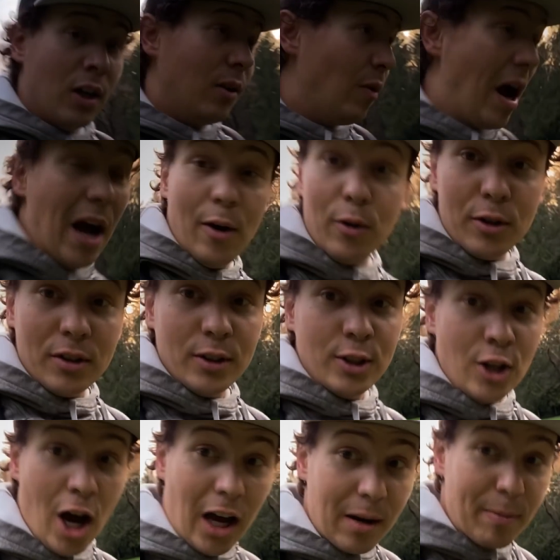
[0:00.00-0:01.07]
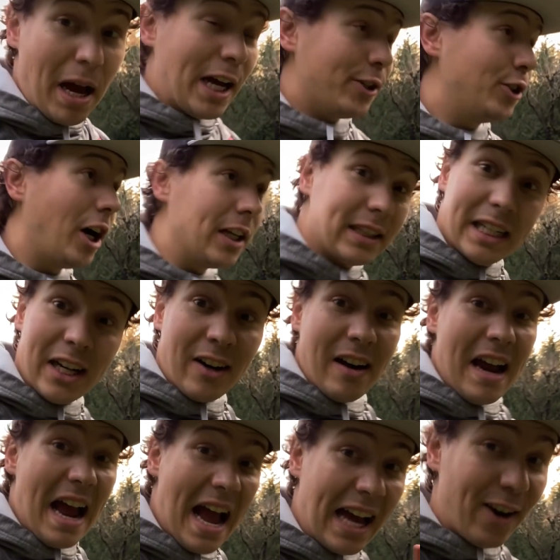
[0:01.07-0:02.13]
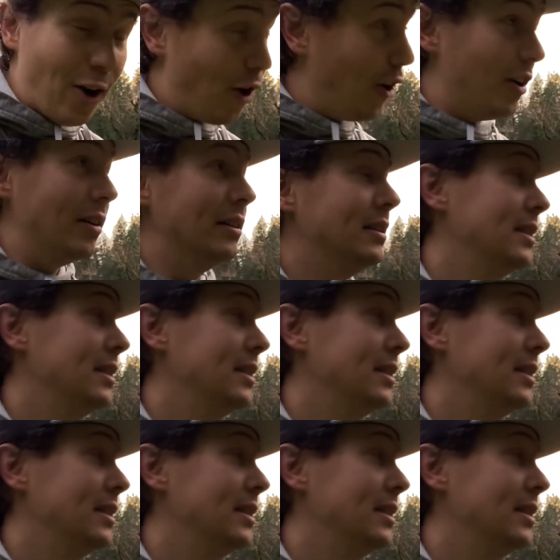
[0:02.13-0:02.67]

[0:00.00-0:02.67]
Wow, not a bad shot there at all.